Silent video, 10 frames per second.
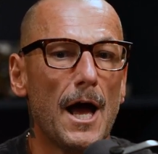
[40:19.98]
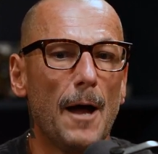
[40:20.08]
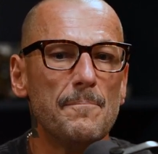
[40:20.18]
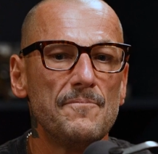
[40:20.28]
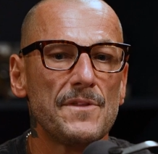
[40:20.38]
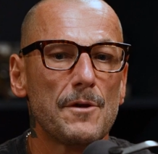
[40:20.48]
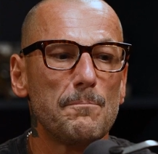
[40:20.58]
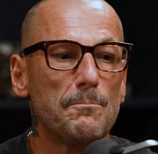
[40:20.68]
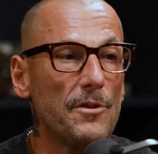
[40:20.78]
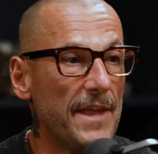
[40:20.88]

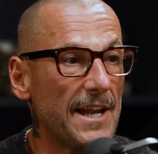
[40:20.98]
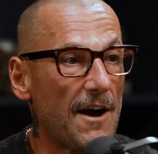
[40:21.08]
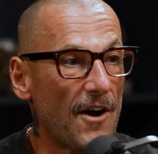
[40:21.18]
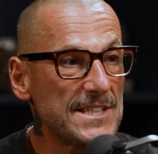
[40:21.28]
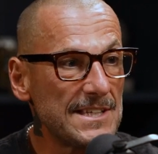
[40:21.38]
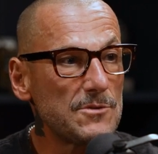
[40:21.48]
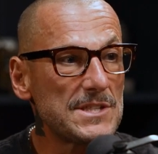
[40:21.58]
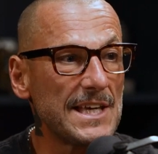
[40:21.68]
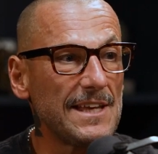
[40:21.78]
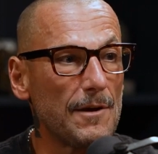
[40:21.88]
But then I still
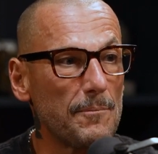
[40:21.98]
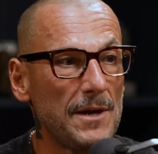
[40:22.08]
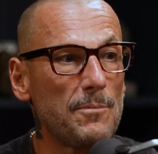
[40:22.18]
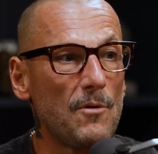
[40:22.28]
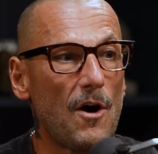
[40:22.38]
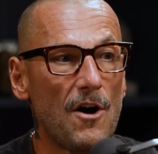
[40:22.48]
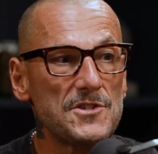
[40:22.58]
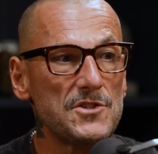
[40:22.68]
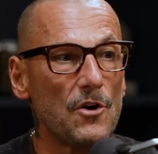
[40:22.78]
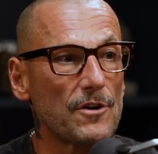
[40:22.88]
see that people are
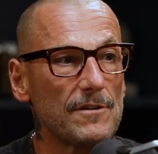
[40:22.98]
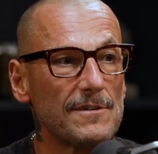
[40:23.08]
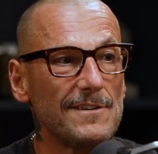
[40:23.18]
stuck.